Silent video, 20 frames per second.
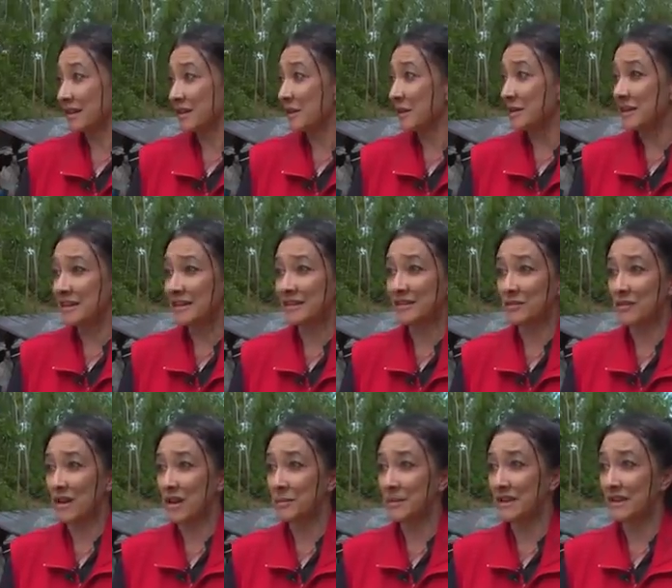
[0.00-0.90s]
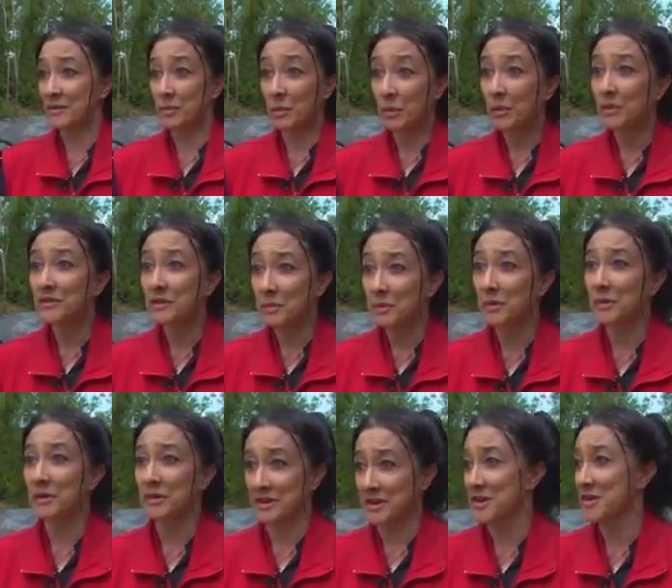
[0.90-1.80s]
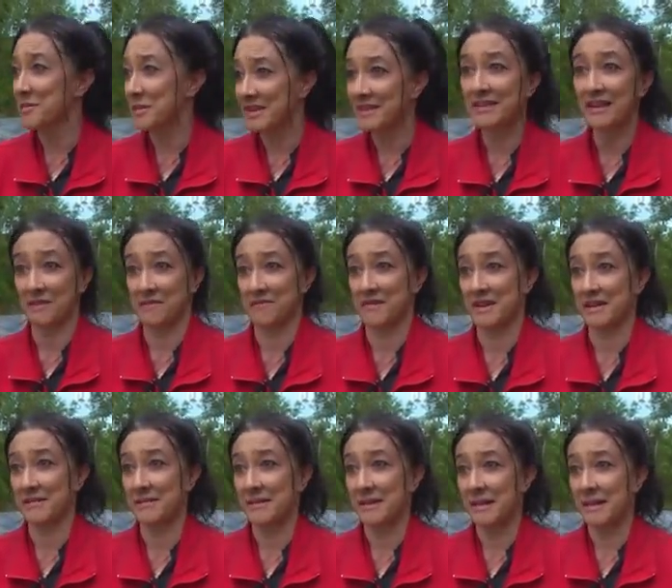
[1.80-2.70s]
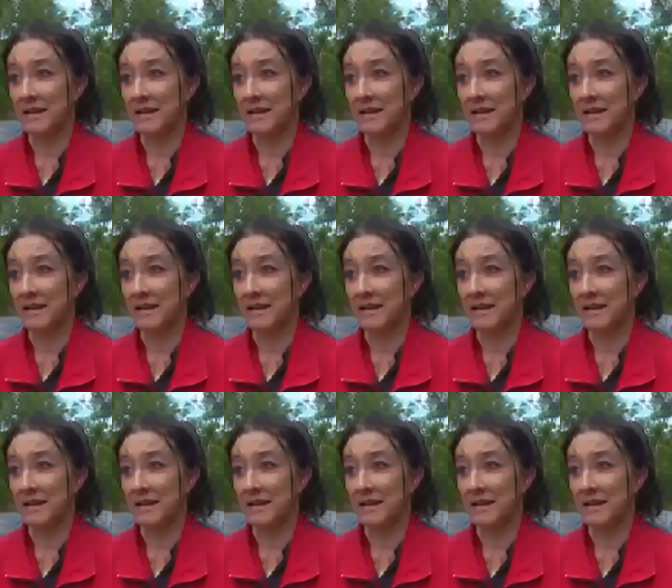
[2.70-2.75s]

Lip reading: I can only describe it as wall-to-wall human suffering.